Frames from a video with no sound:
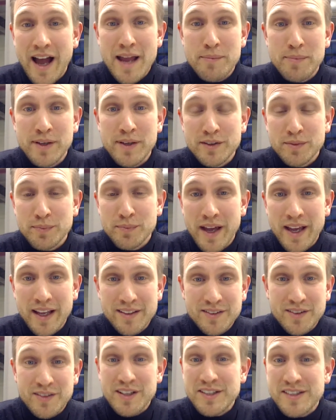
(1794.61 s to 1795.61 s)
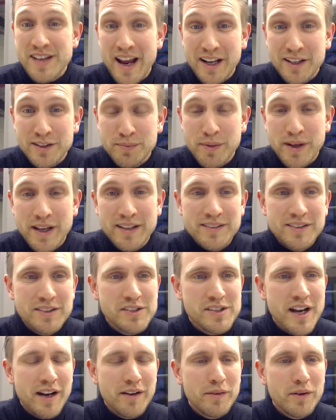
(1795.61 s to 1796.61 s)
IP space, to the tech space in
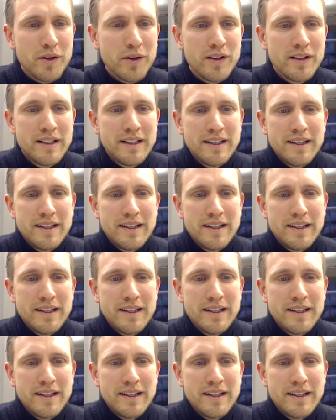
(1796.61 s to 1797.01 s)
general.